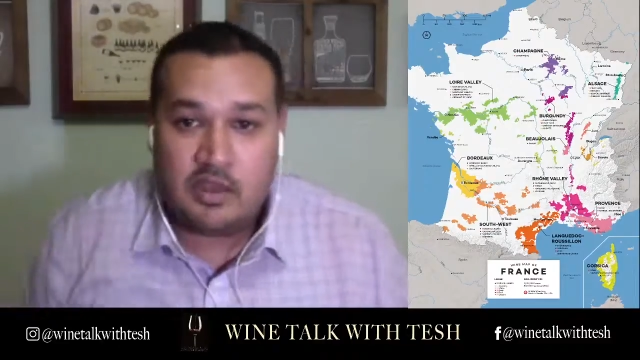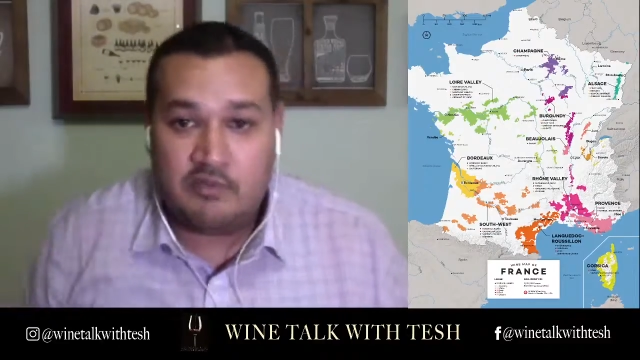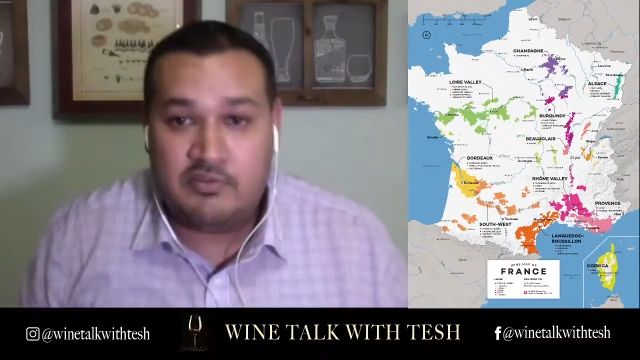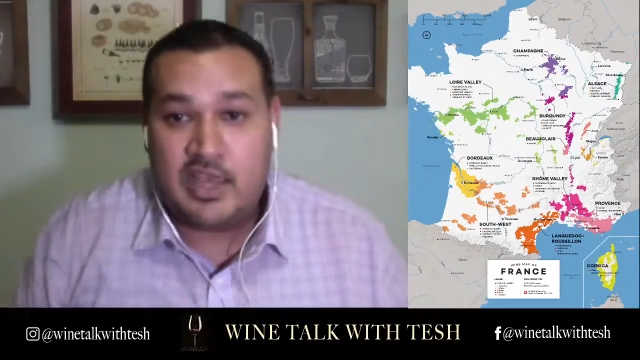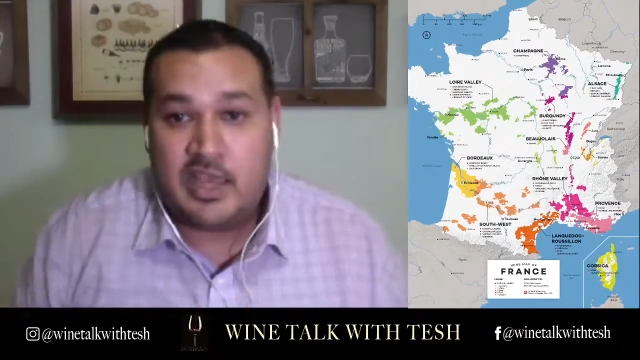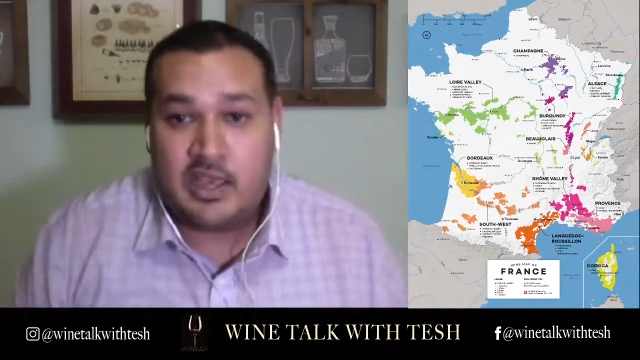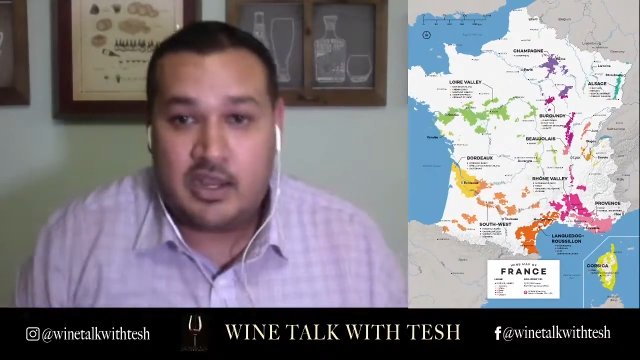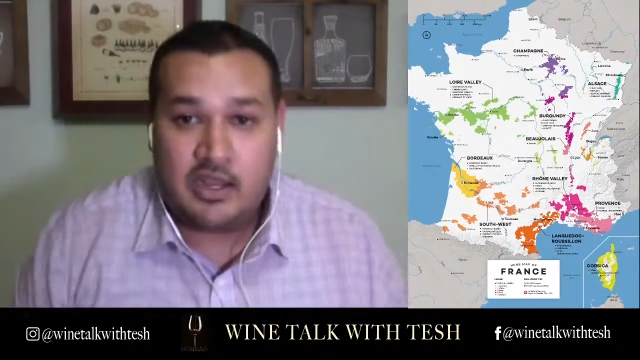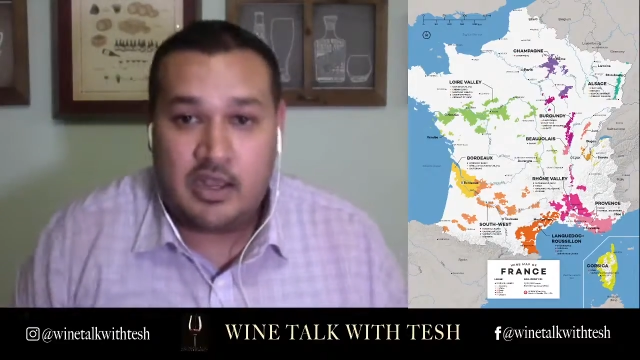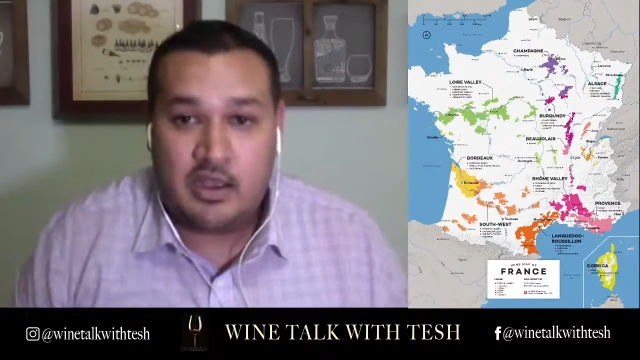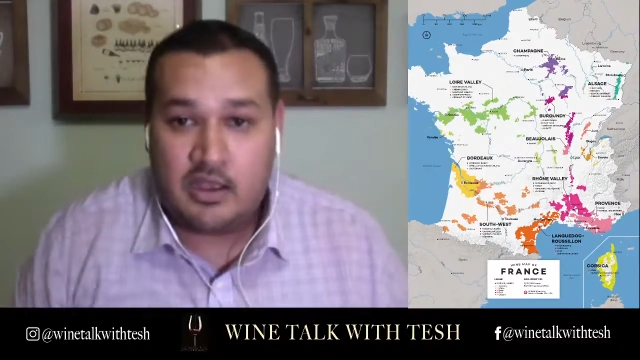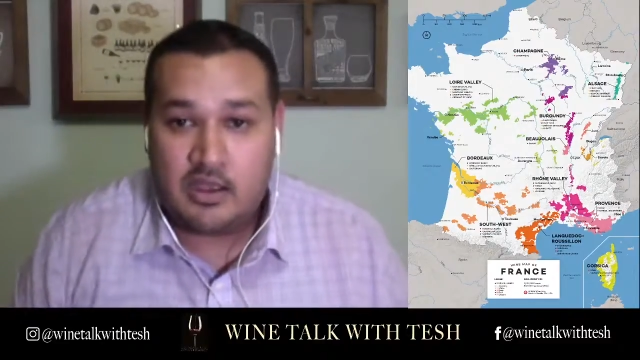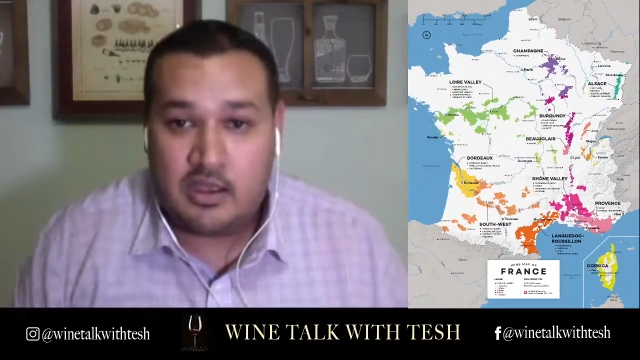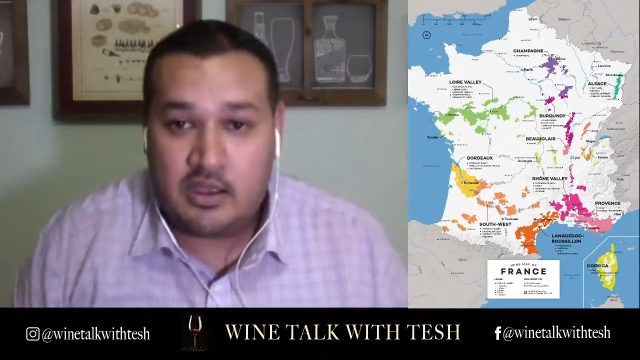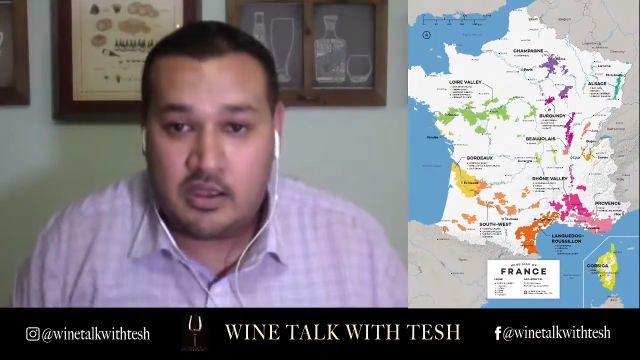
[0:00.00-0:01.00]
of
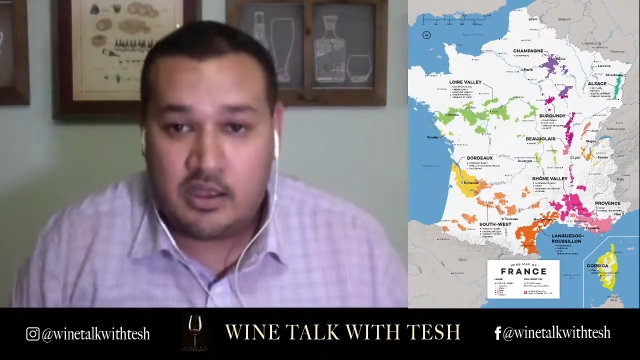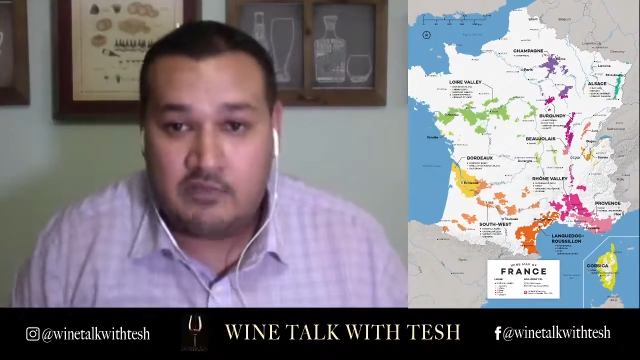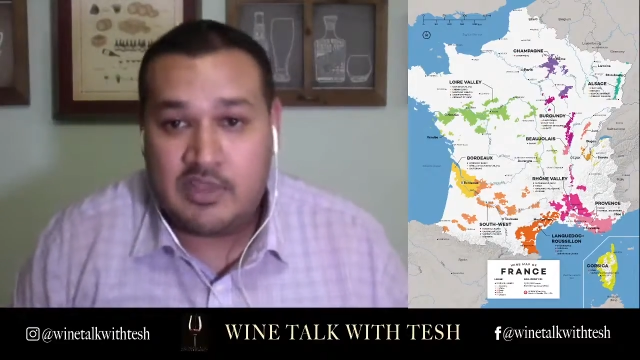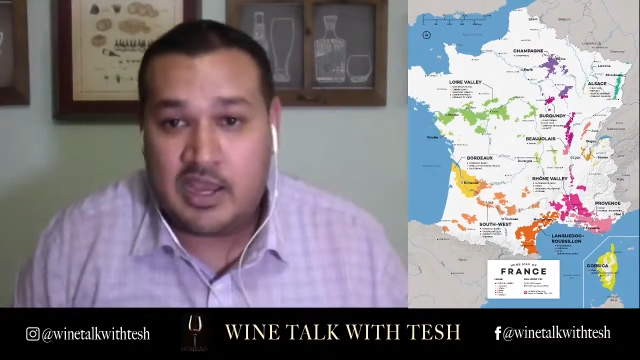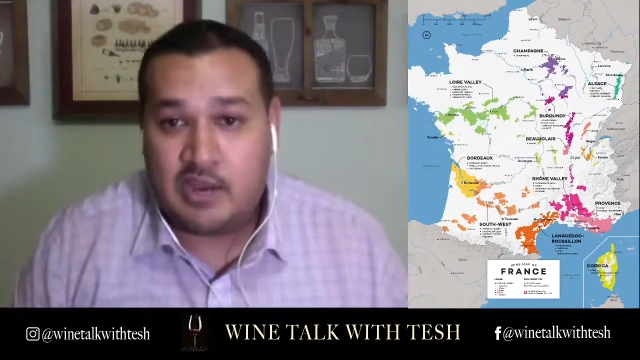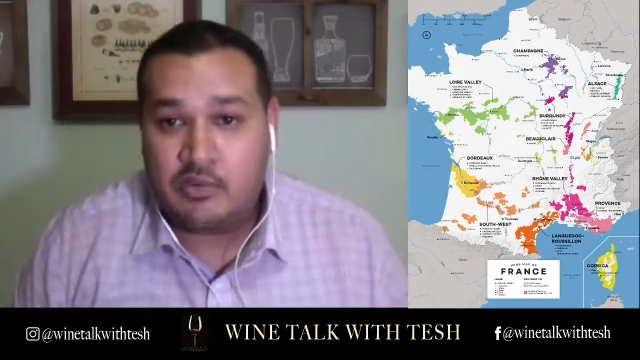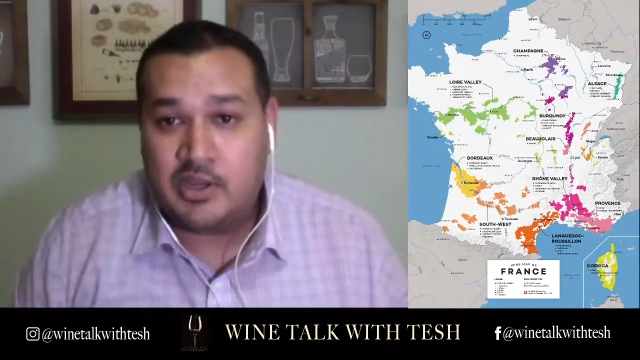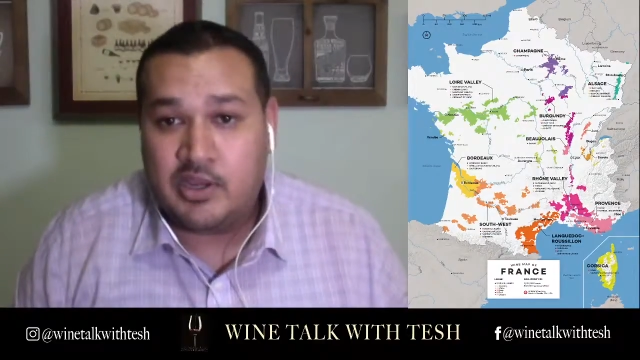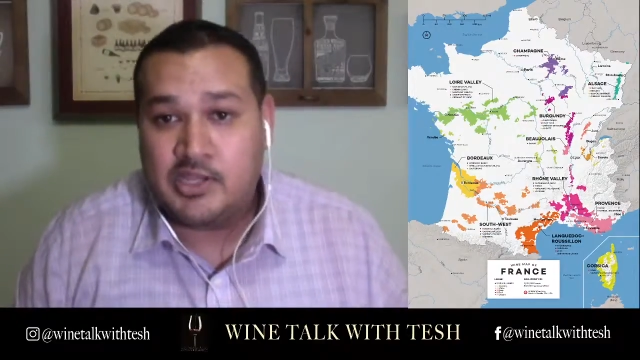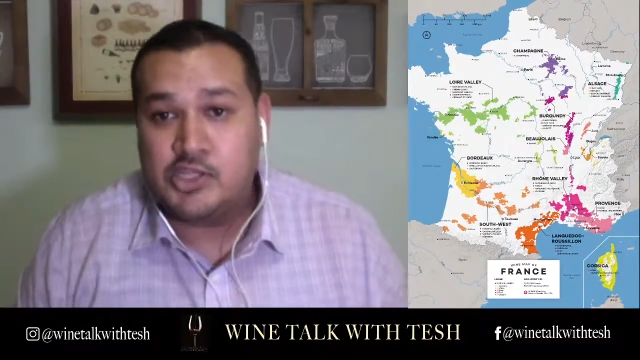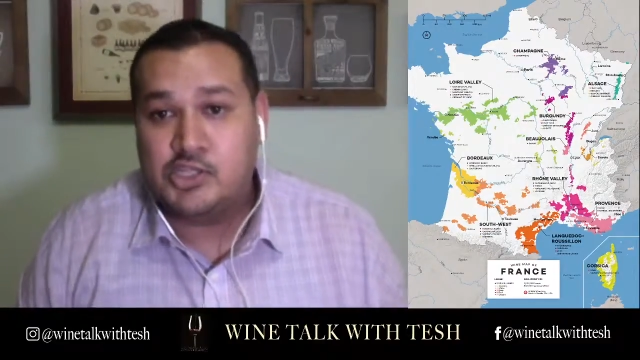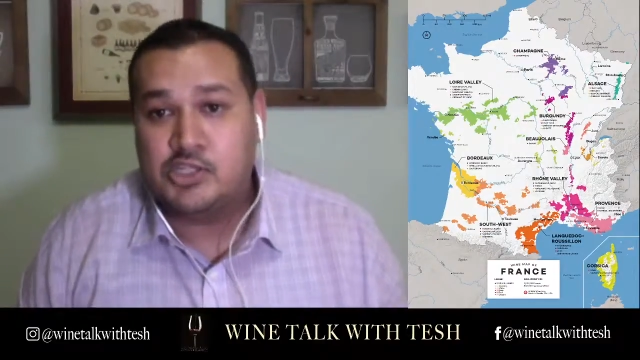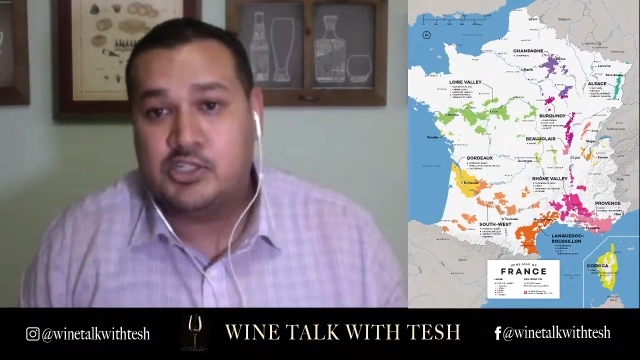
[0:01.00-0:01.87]
that range.